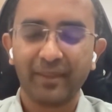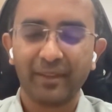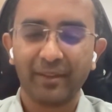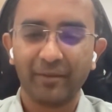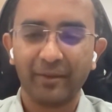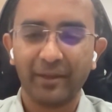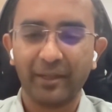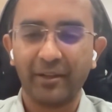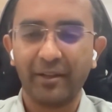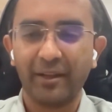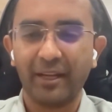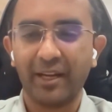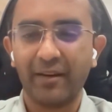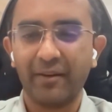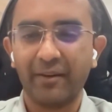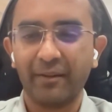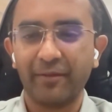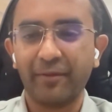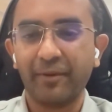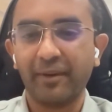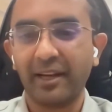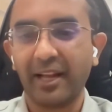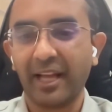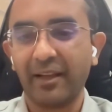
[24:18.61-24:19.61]
where you have
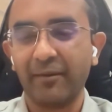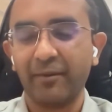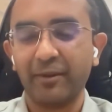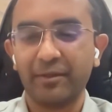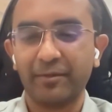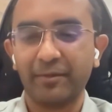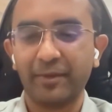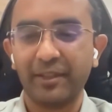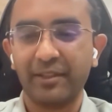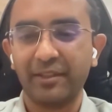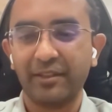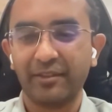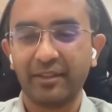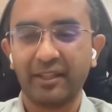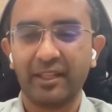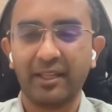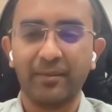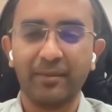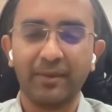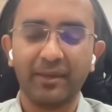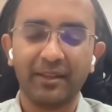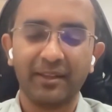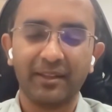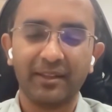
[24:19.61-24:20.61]
different language features
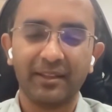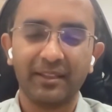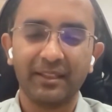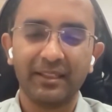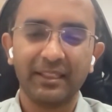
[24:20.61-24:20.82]
enabled.